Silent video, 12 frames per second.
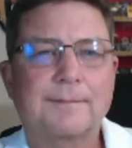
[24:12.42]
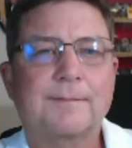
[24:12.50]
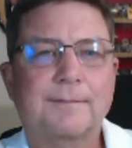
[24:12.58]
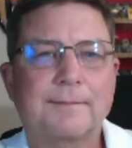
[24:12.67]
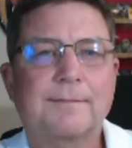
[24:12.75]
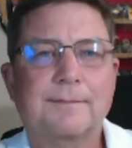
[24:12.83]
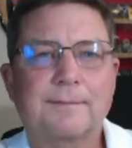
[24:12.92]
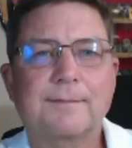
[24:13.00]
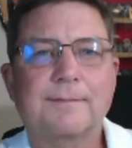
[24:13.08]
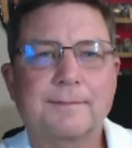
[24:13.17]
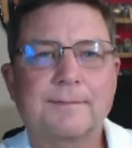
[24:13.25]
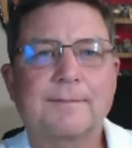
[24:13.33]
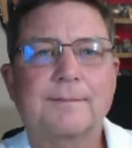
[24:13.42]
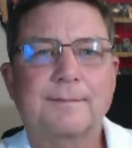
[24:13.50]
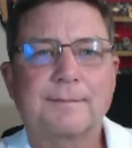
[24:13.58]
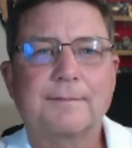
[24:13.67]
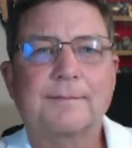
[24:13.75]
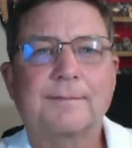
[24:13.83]

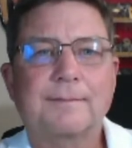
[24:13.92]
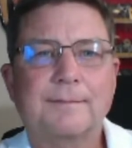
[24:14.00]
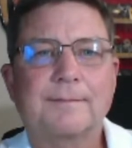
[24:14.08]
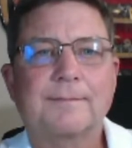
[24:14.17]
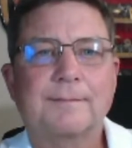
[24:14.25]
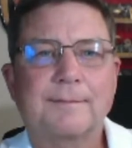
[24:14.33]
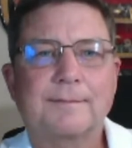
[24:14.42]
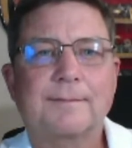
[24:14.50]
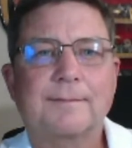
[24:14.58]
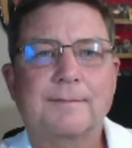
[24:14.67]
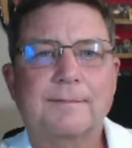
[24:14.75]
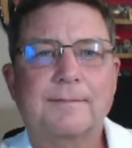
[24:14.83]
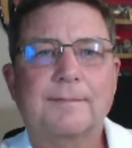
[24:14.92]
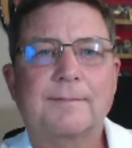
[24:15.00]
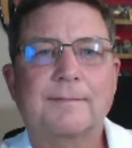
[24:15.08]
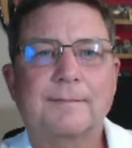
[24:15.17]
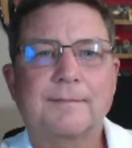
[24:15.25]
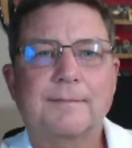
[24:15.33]

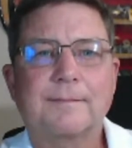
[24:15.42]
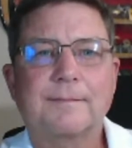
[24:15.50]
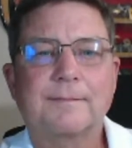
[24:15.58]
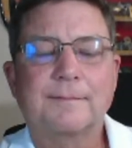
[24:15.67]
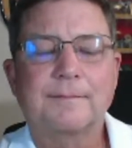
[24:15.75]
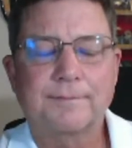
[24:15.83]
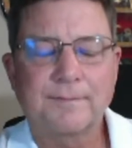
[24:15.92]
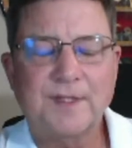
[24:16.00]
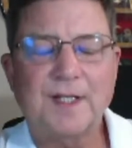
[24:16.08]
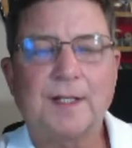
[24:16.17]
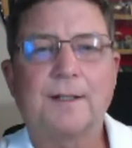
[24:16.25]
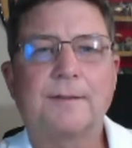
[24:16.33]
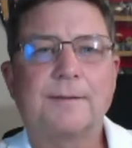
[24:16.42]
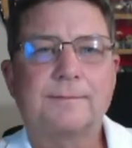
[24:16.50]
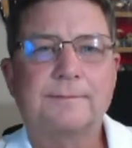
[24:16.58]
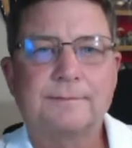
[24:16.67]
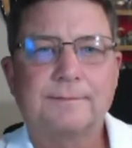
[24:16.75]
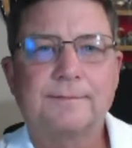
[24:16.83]

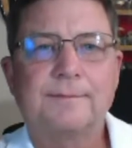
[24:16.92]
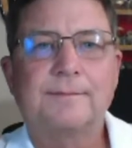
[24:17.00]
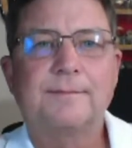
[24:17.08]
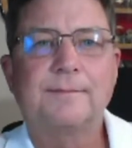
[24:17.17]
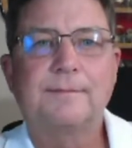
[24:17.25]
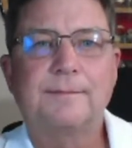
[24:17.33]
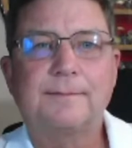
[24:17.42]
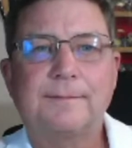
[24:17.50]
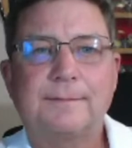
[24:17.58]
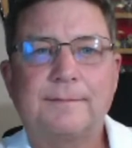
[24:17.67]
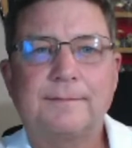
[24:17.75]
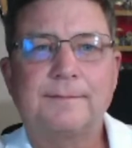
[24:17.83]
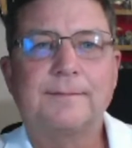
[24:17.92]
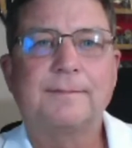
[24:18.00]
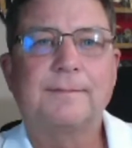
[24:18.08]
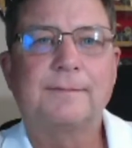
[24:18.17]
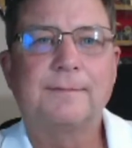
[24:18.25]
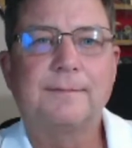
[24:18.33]

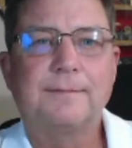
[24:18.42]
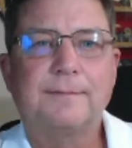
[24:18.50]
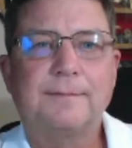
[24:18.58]
No words are spoken by the person on screen.